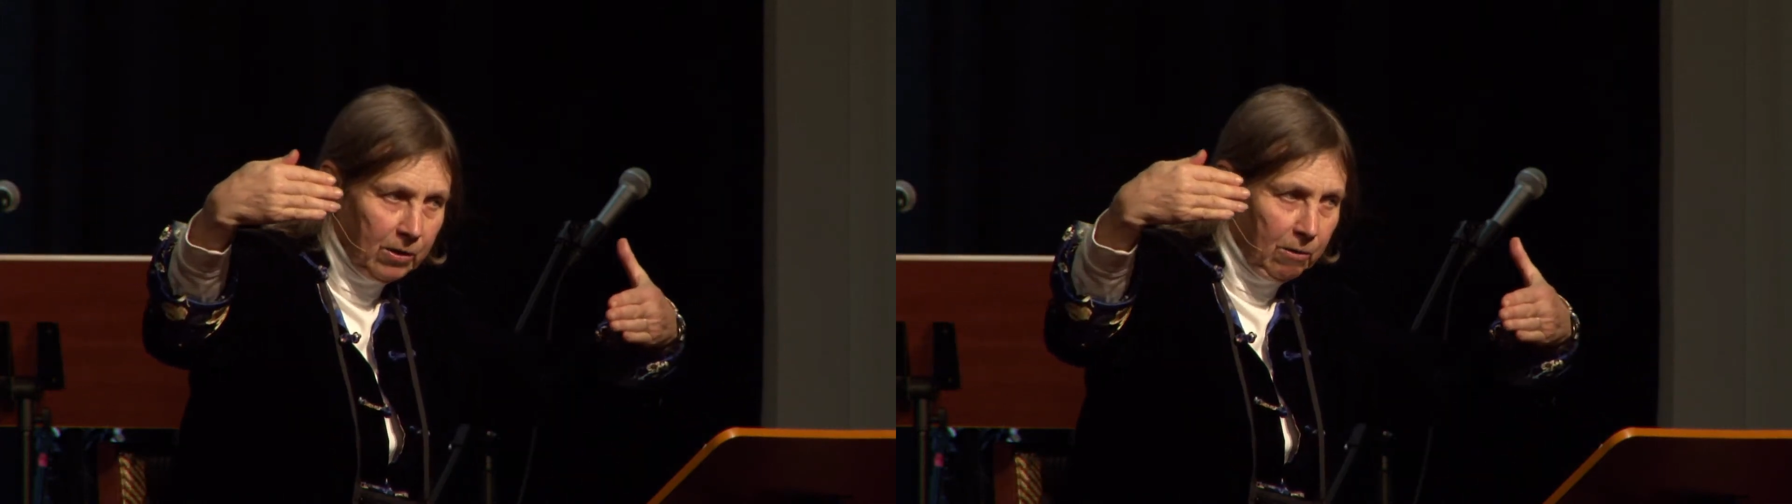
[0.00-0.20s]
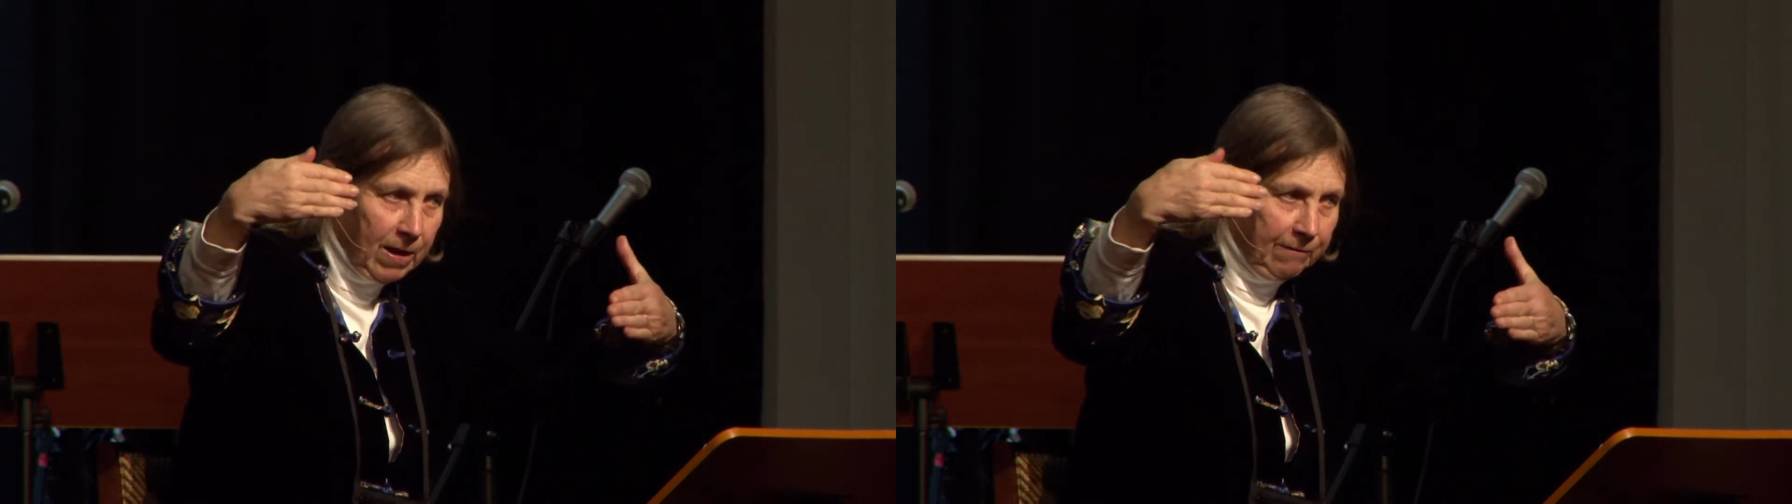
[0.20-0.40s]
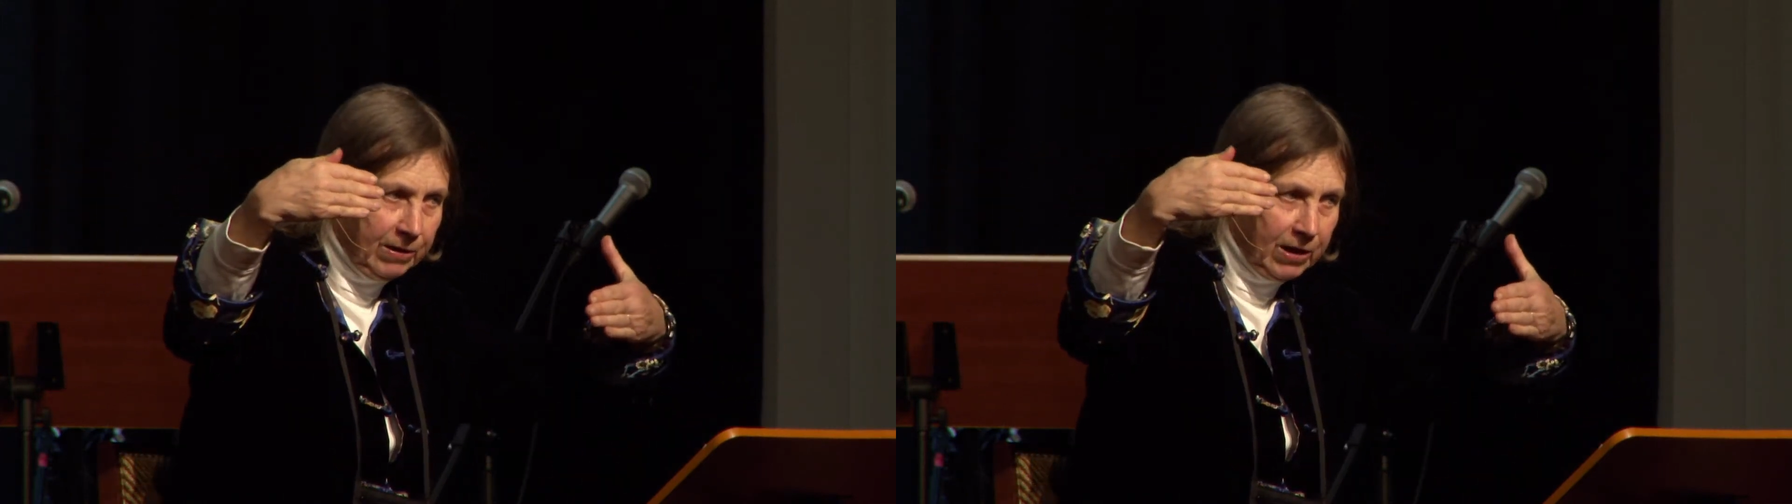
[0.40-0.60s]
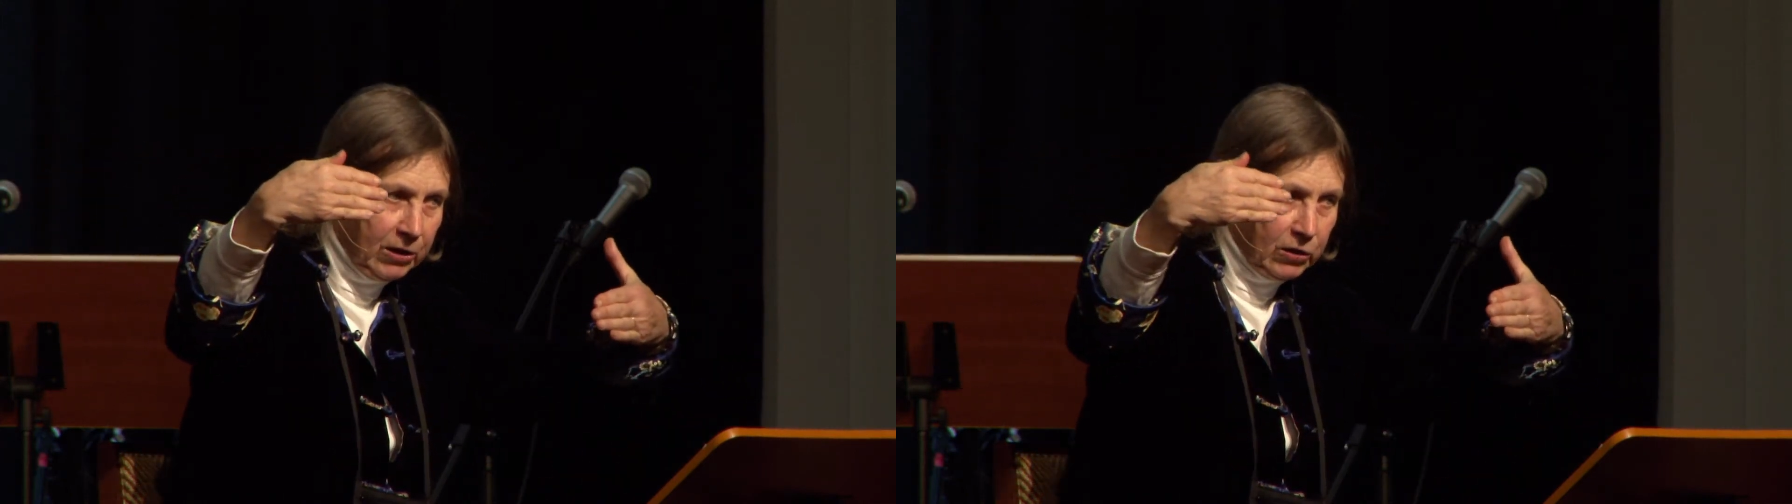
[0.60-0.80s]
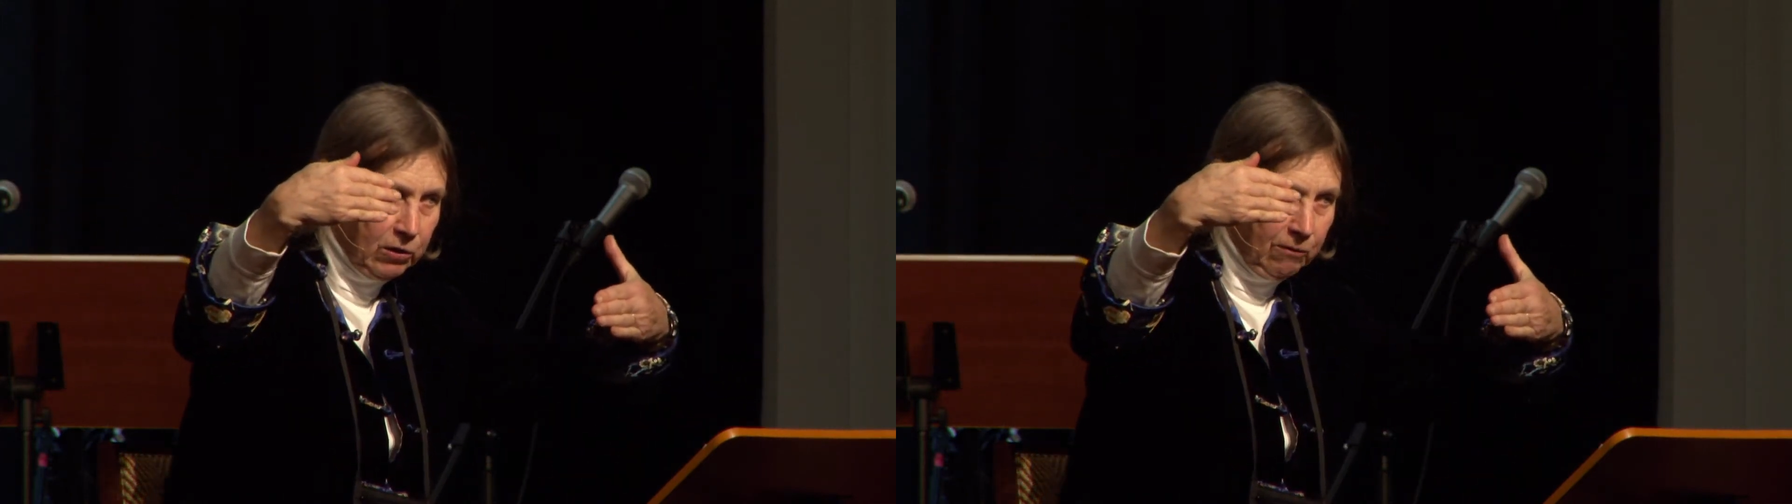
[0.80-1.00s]

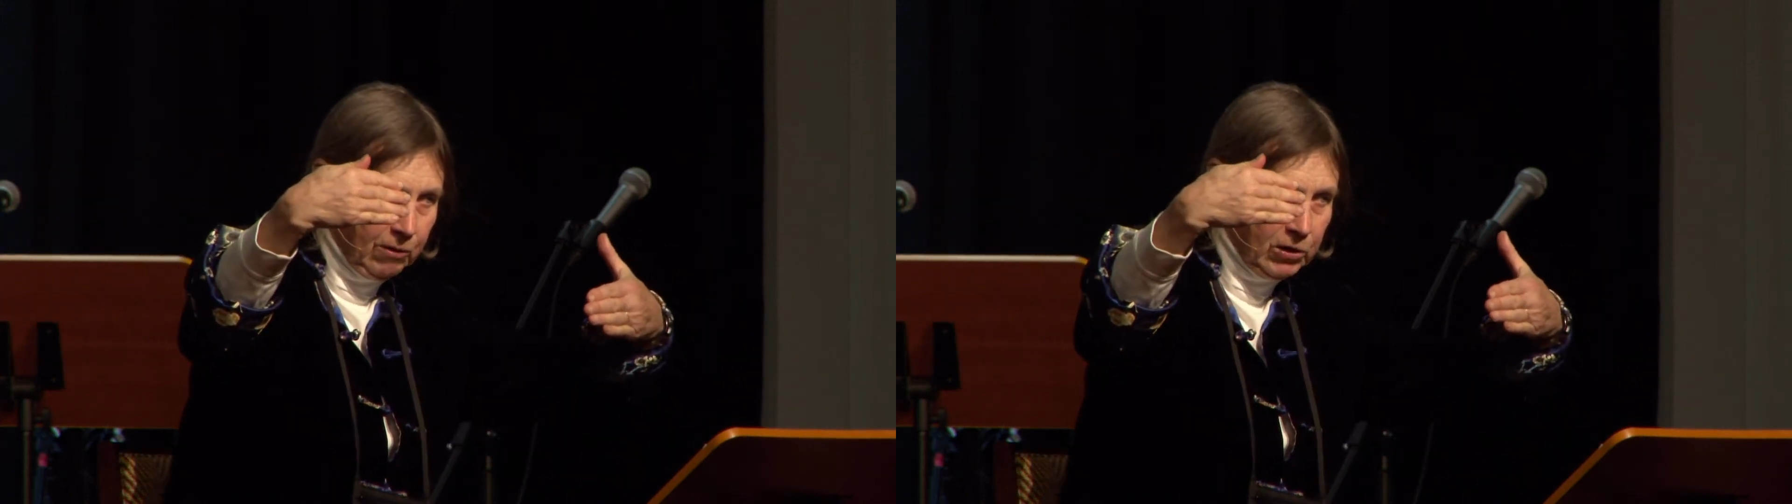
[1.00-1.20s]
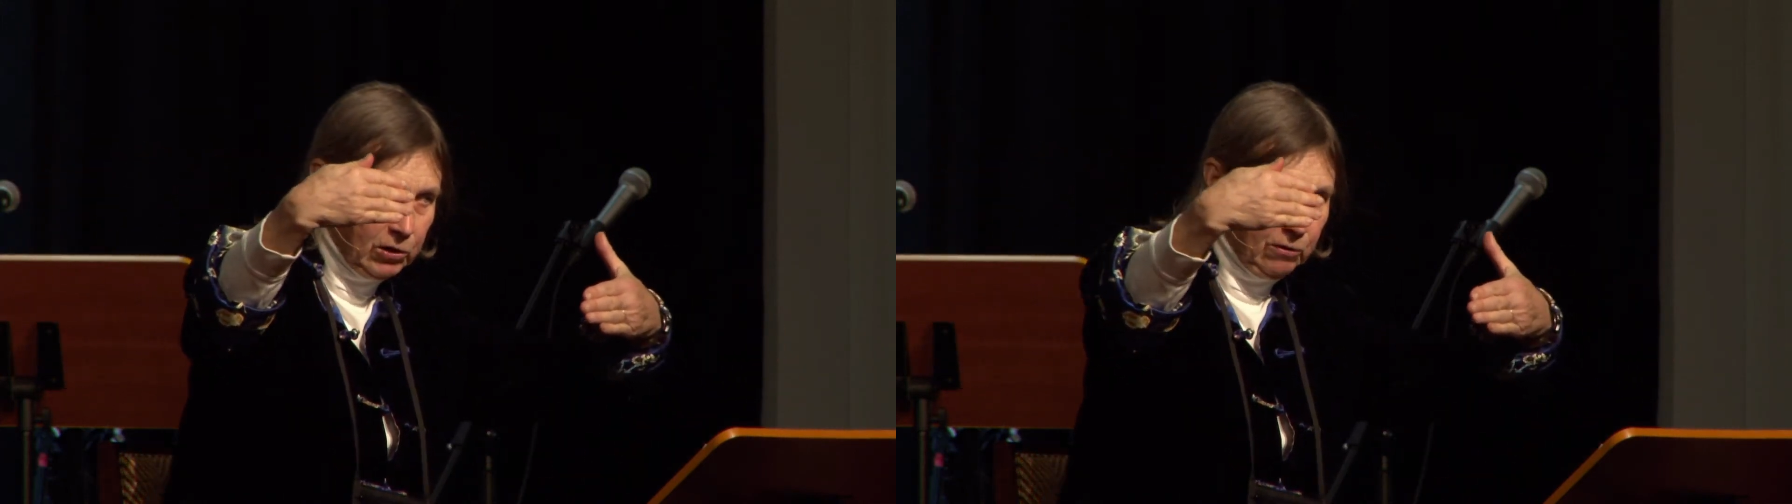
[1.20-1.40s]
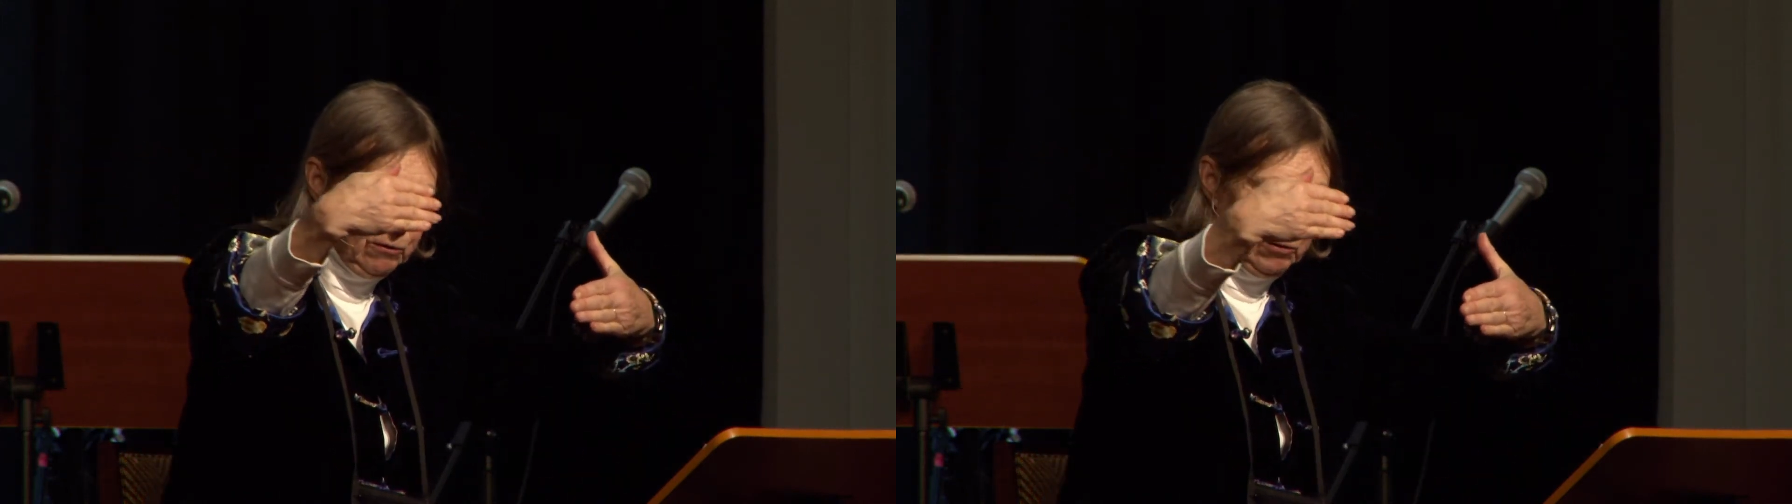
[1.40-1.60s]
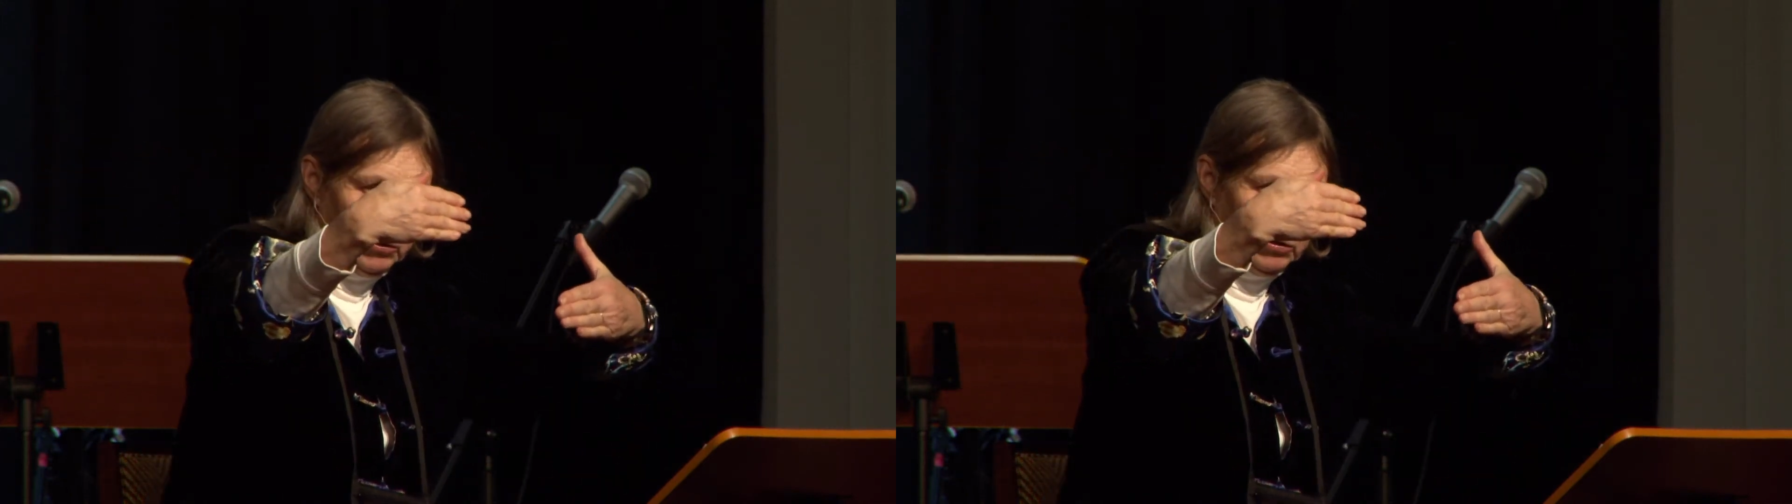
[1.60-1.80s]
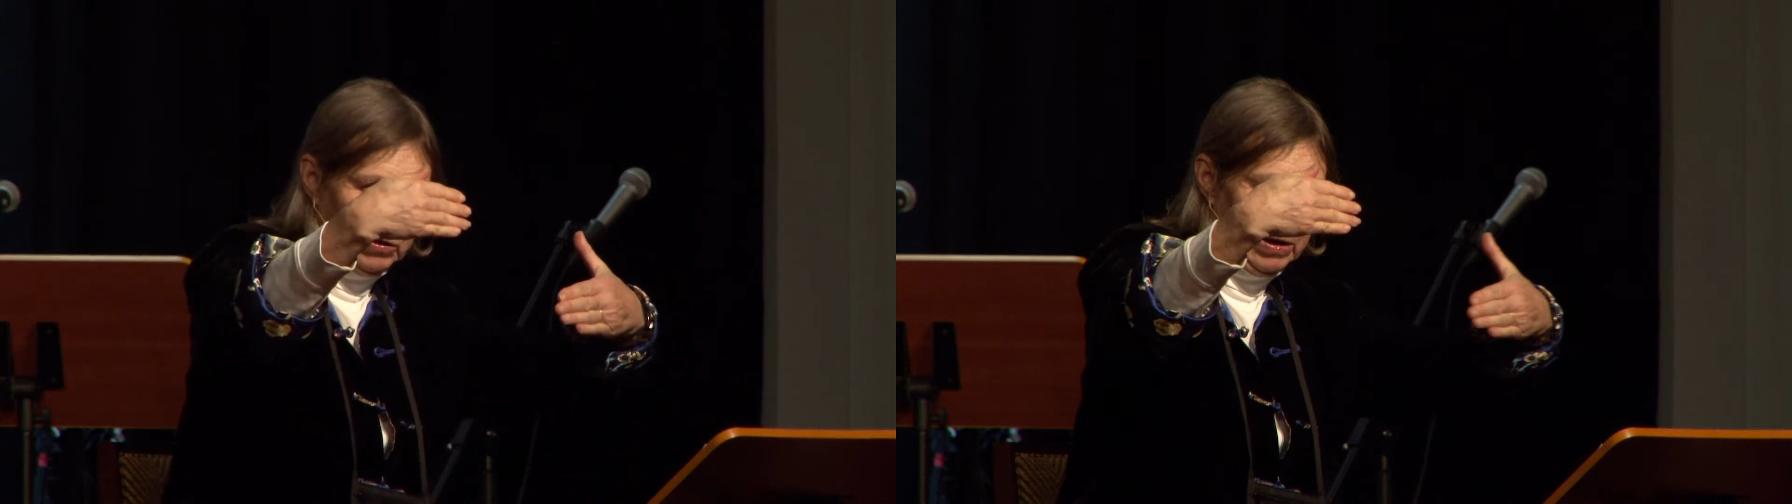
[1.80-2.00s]
gravitational frictional
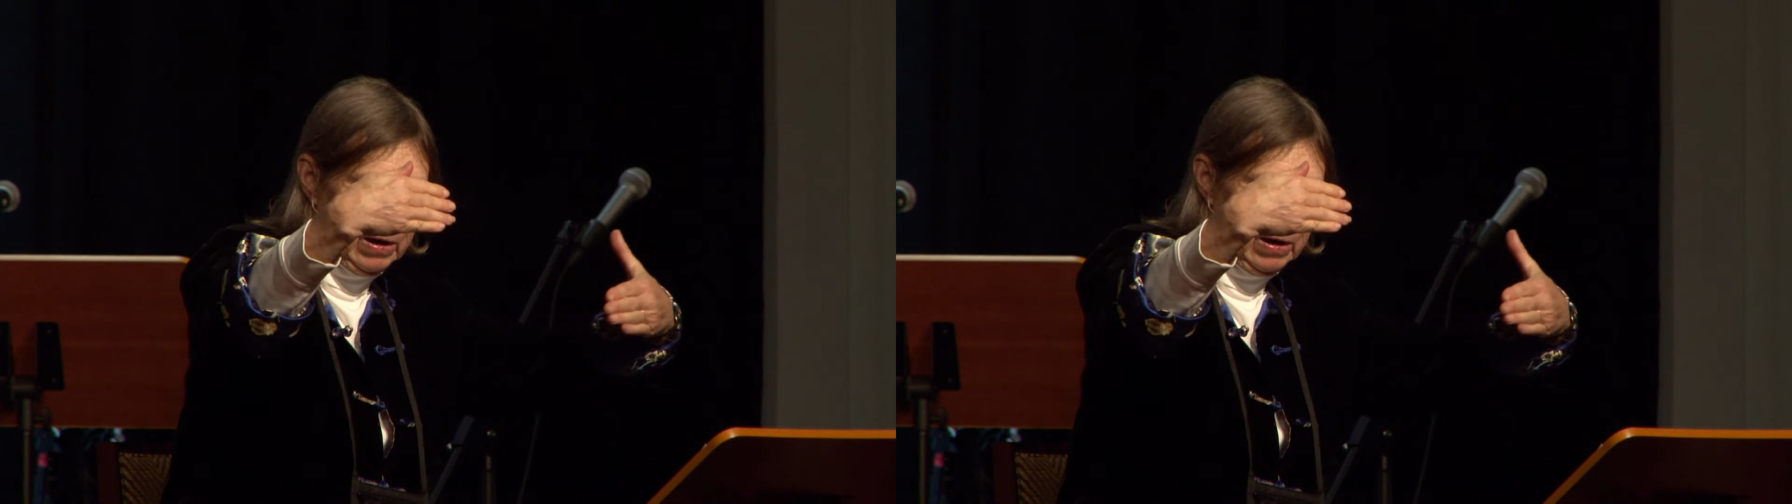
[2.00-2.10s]
force